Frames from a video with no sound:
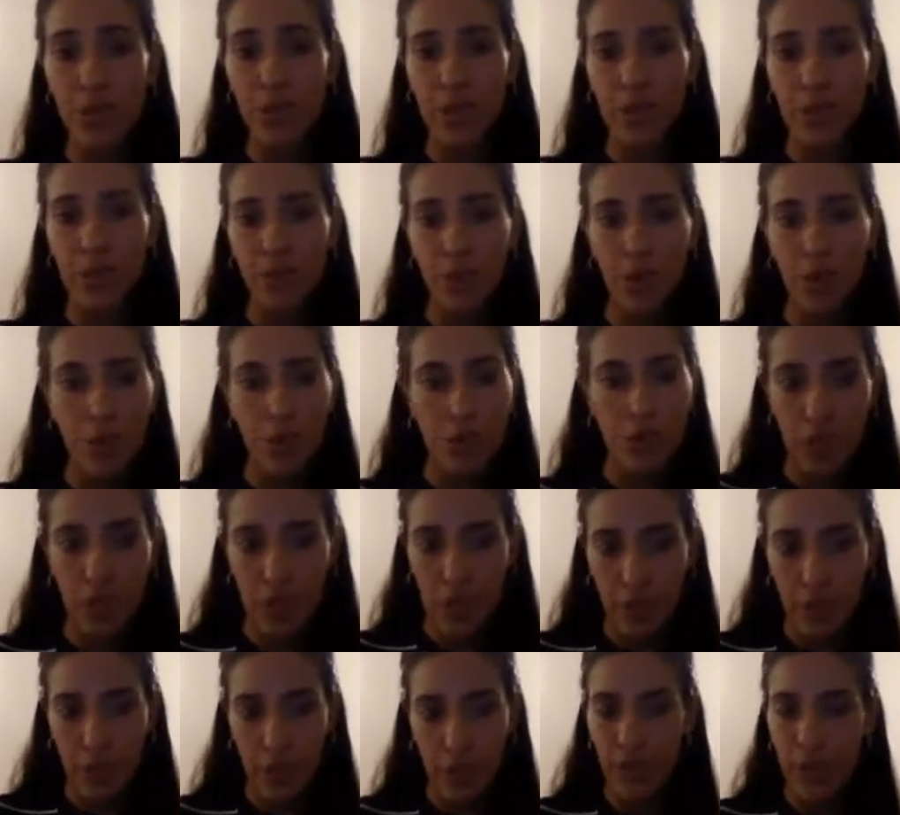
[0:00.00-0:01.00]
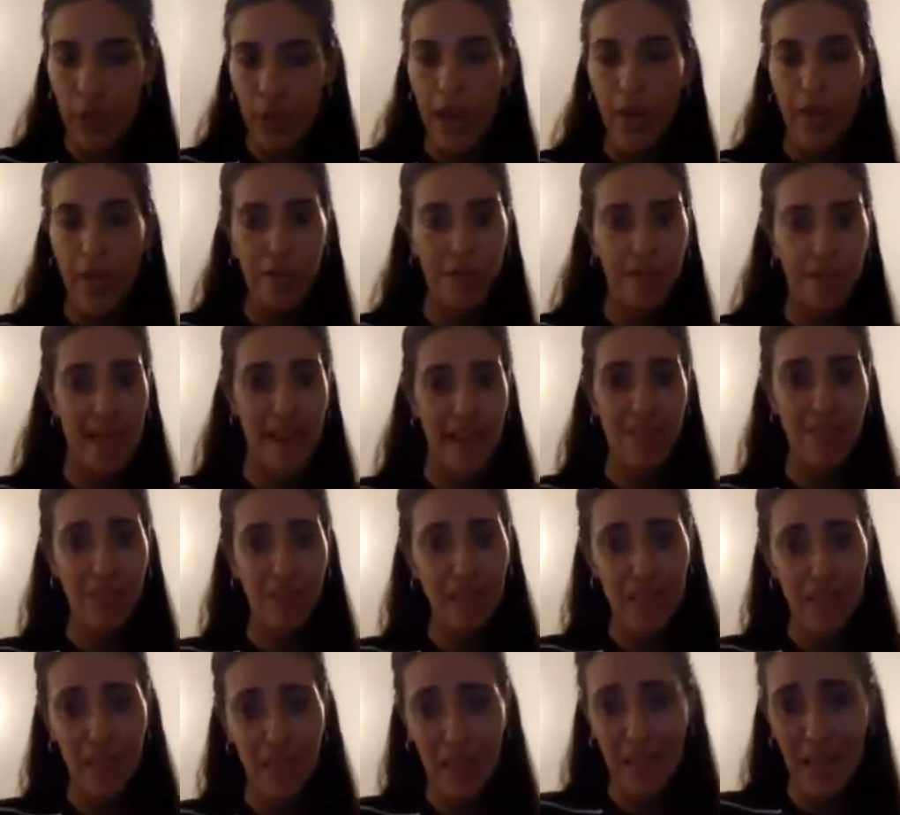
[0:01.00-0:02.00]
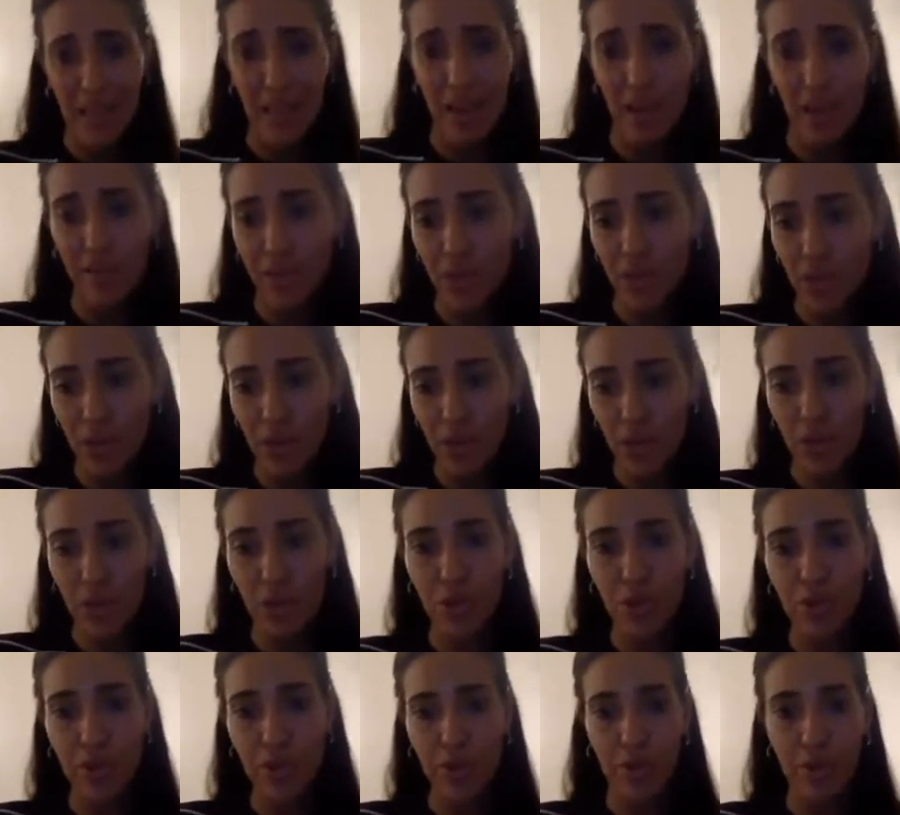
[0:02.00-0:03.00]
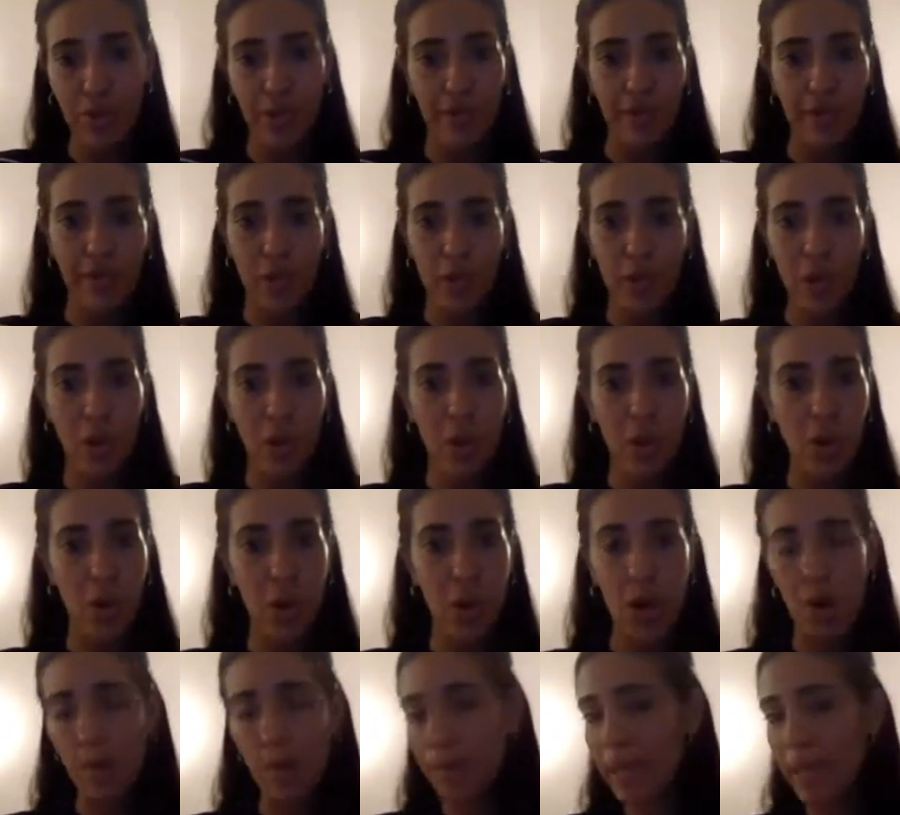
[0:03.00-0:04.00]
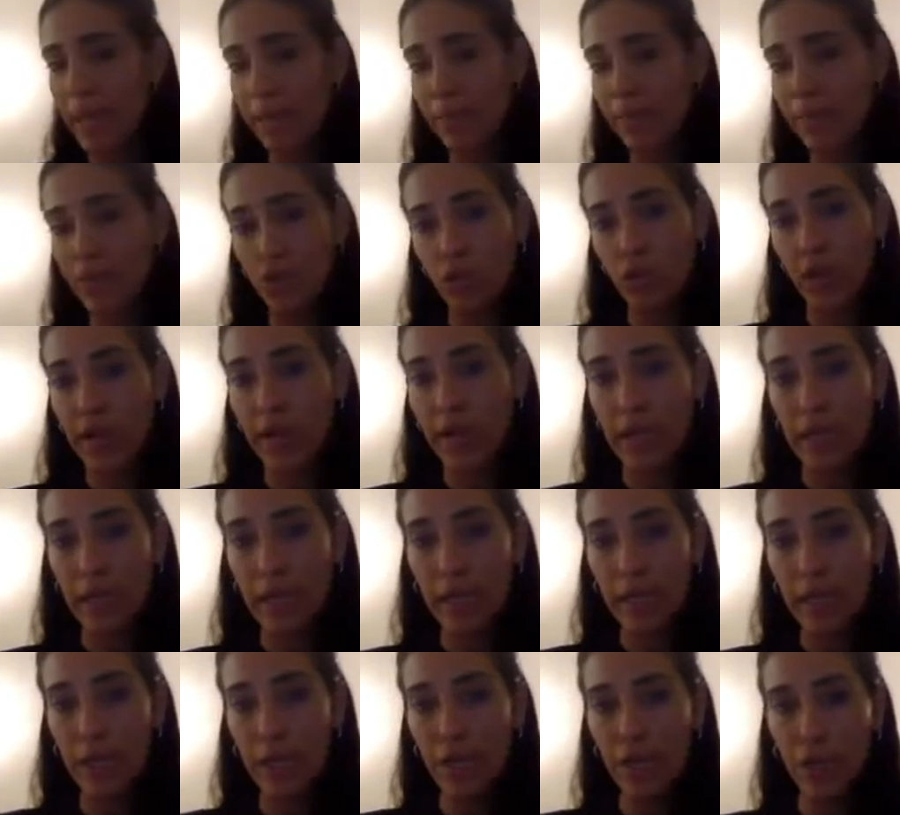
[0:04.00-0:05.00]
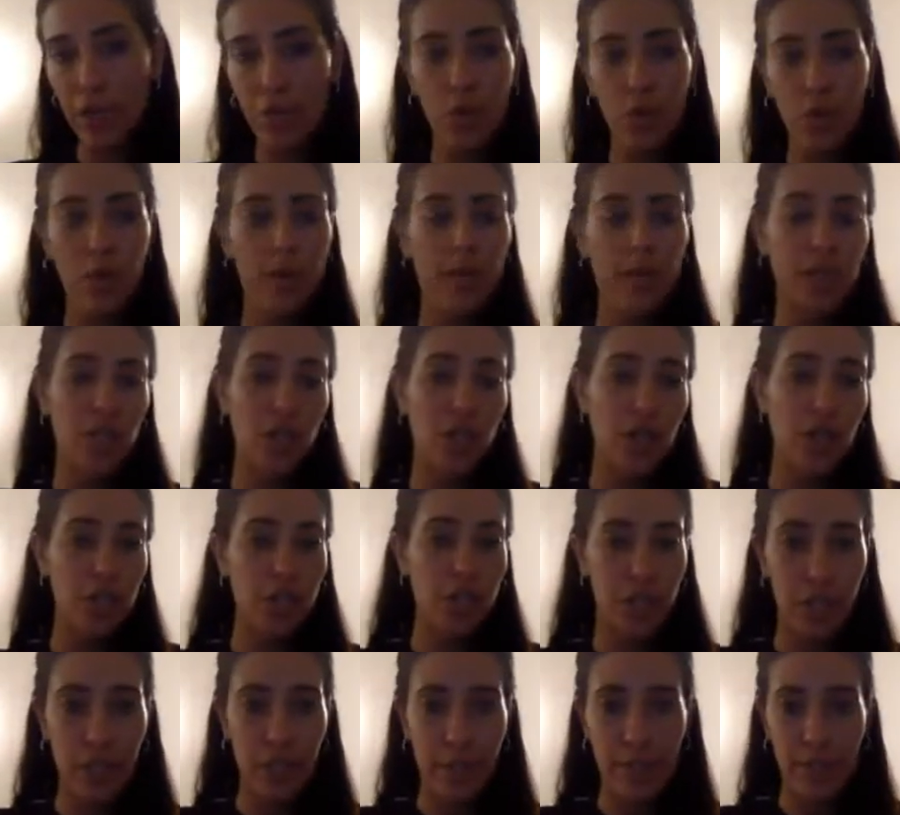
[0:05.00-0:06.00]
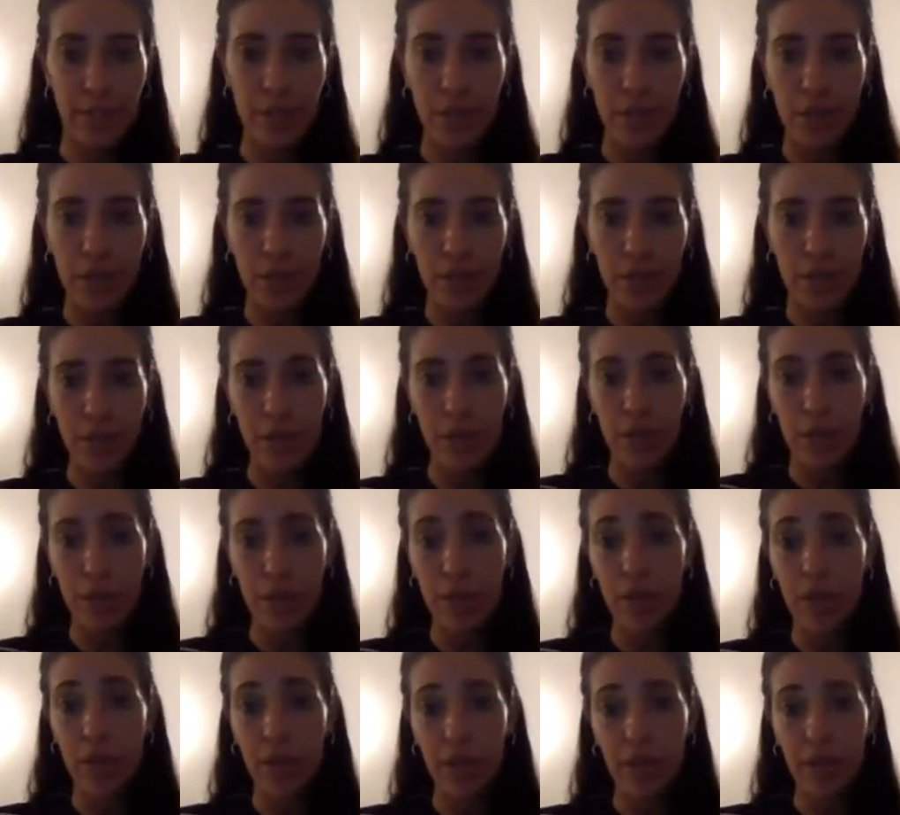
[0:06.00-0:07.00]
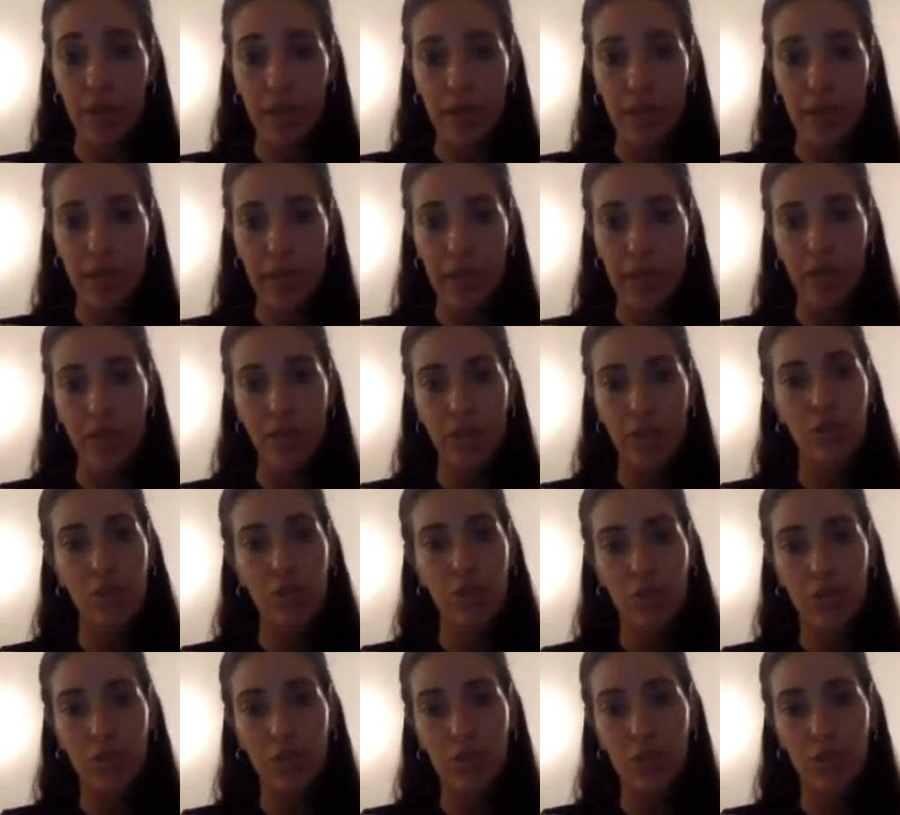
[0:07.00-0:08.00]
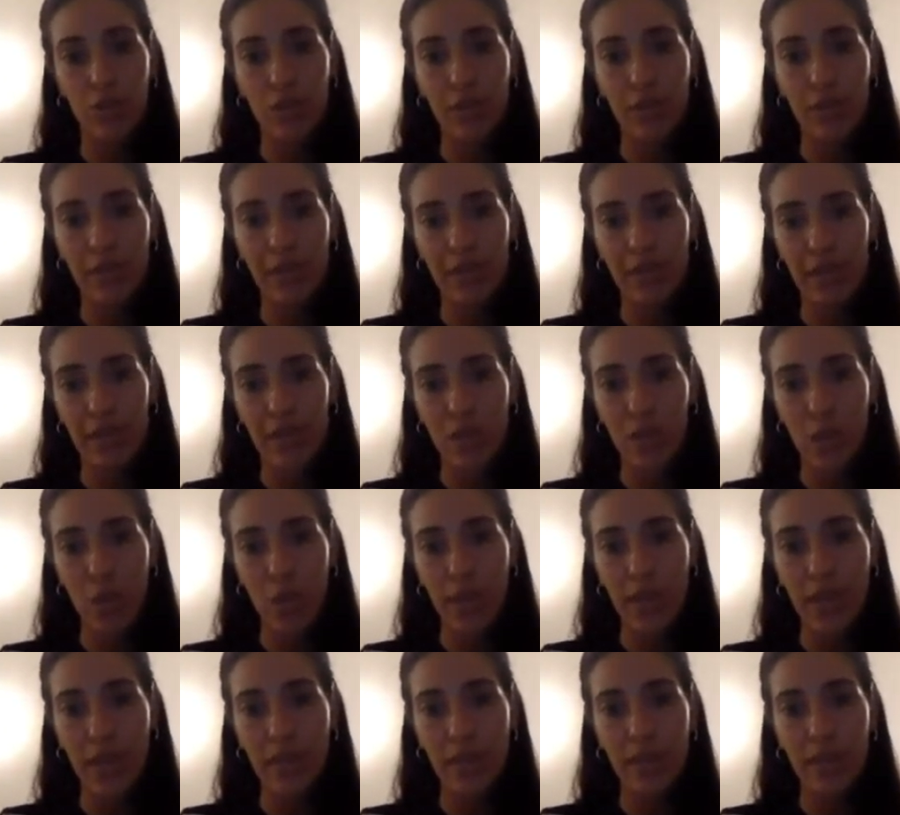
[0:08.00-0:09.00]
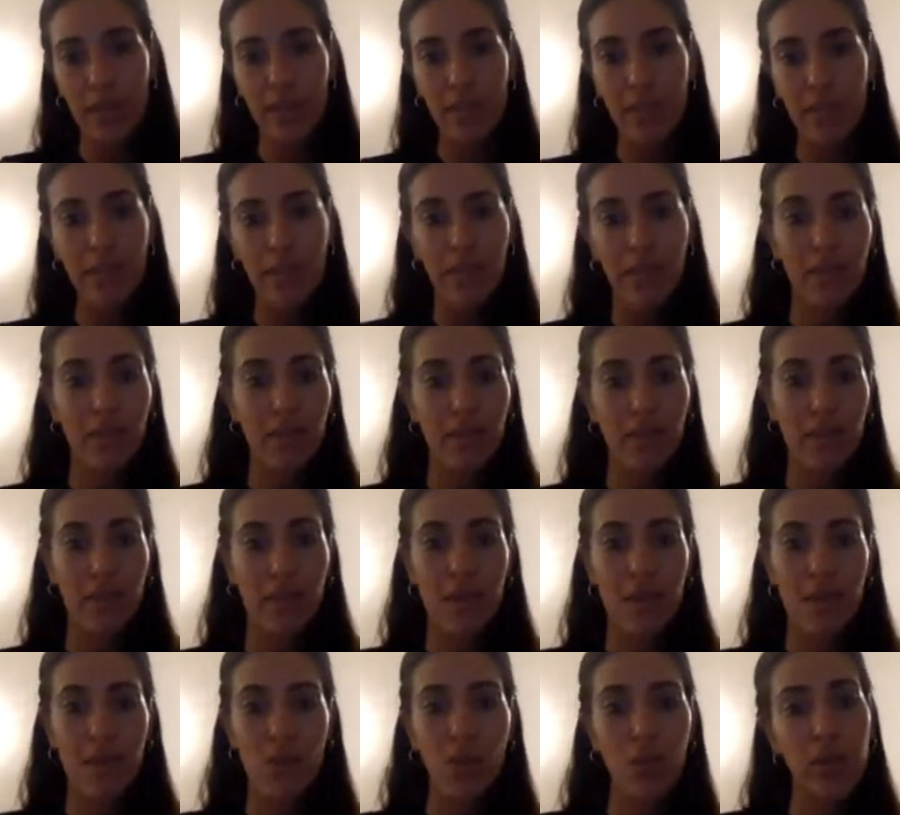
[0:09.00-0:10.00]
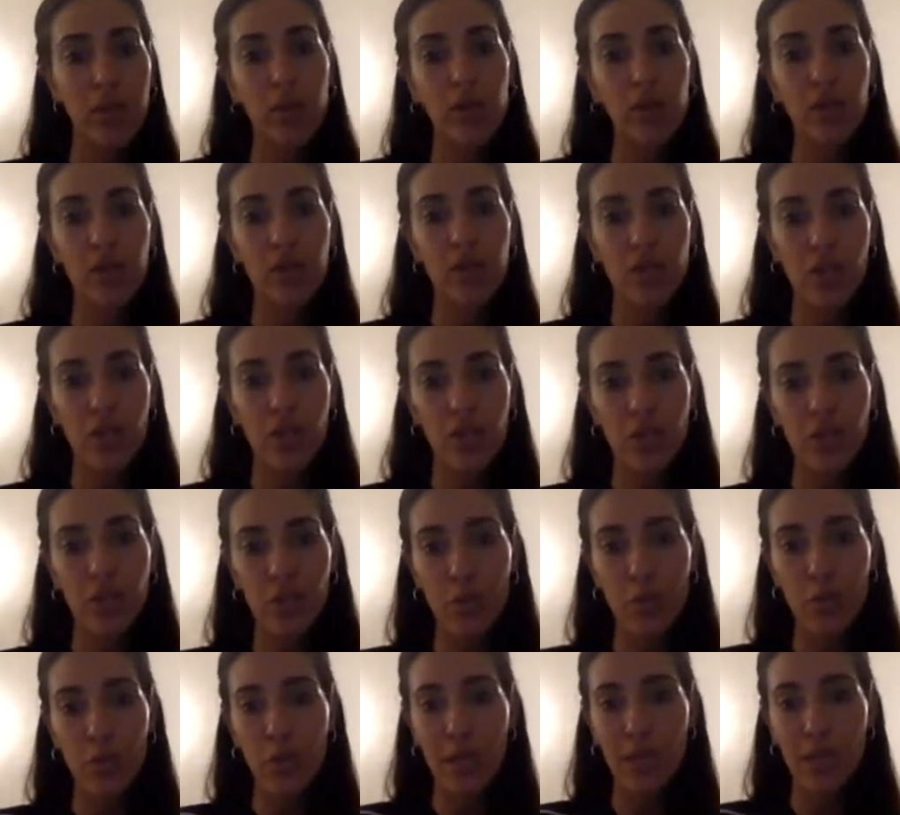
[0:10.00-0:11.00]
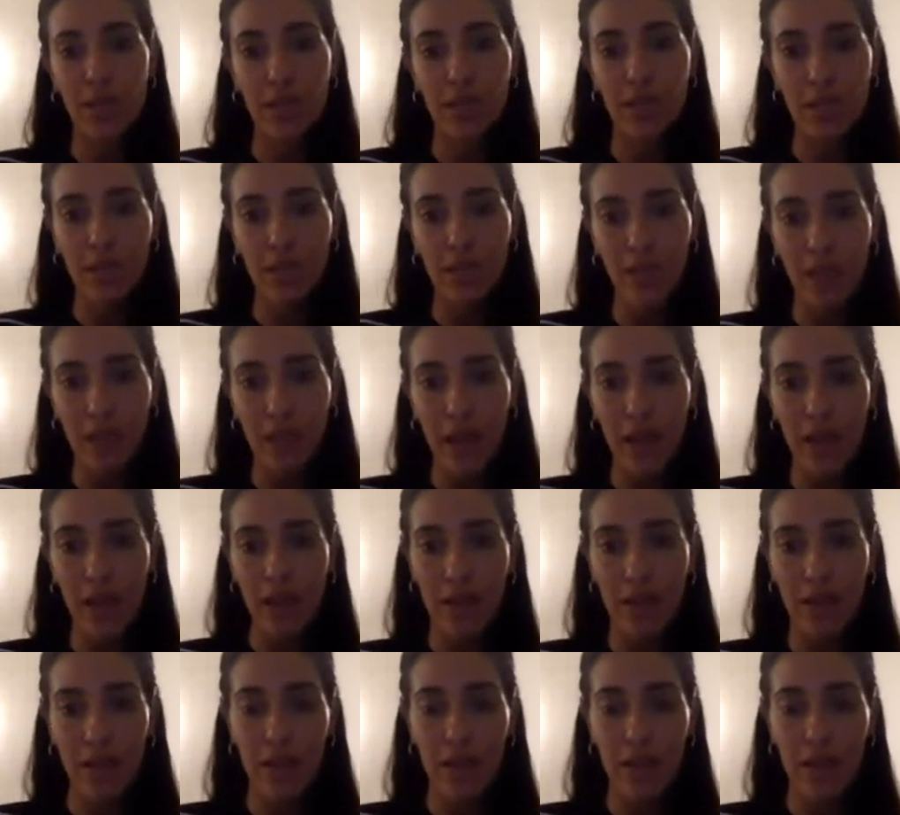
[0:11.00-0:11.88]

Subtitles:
And of course, if you have families that have 2, 3, 4 people training, you would be charging them per person, but actually you'd only be giving them one headset, meaning we'd only charge with one headset for that.